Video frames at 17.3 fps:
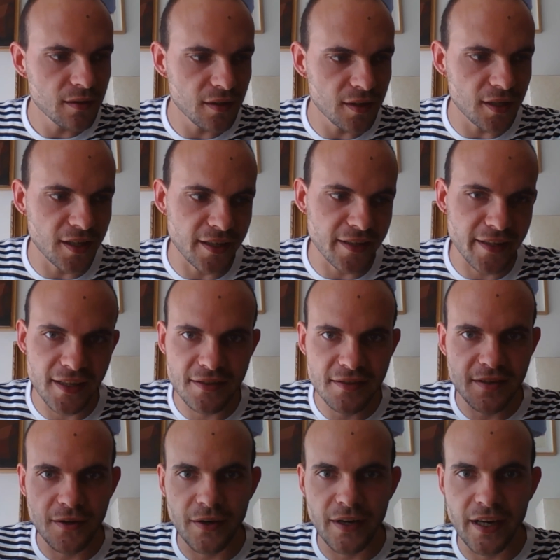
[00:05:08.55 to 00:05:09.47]

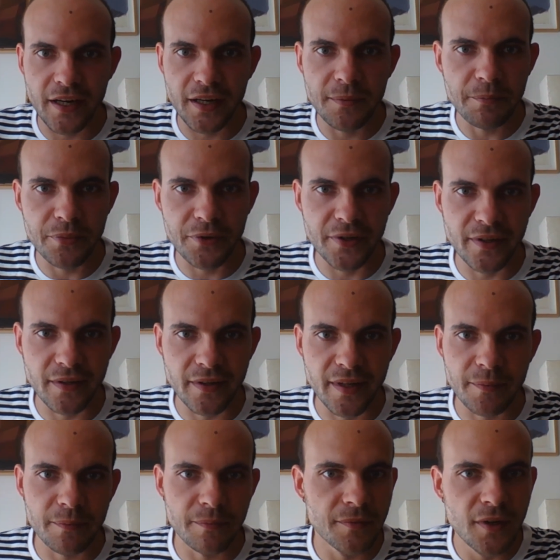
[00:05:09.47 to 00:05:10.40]
That's how I
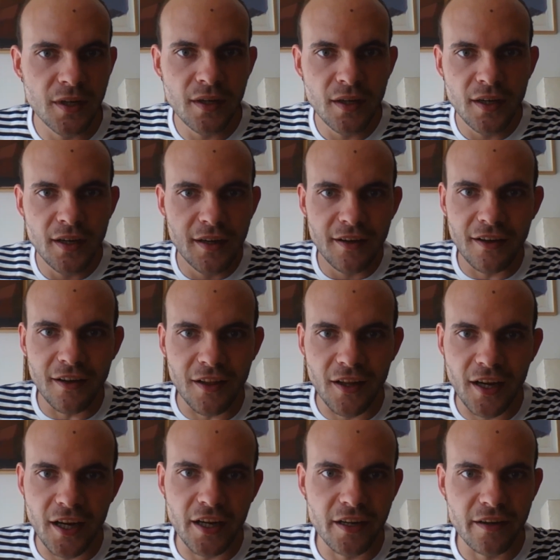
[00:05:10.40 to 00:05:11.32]
printed a
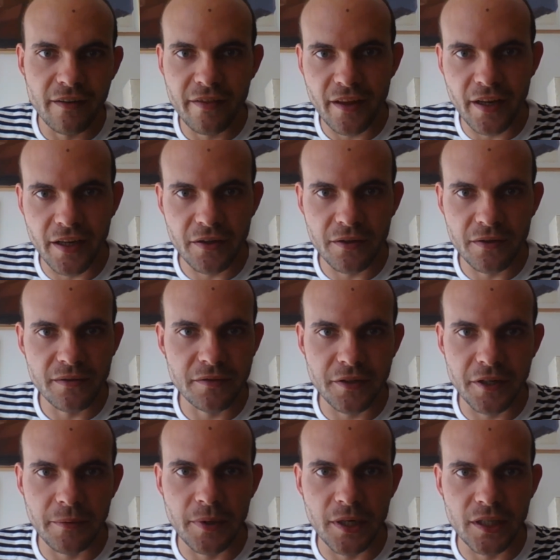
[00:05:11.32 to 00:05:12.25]
line. Thank you
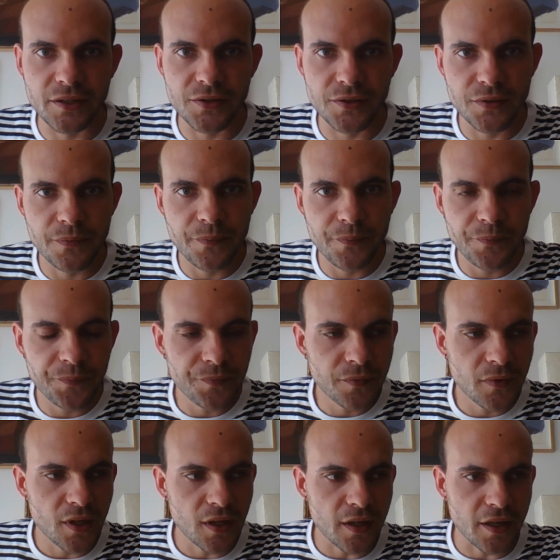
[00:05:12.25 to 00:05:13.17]
very much.
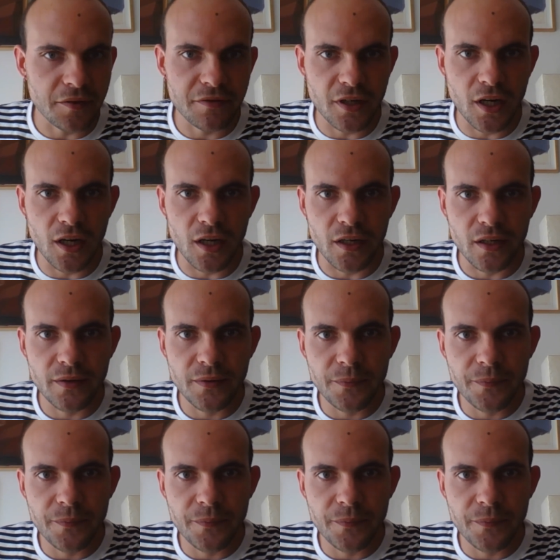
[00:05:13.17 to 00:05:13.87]
I forgot.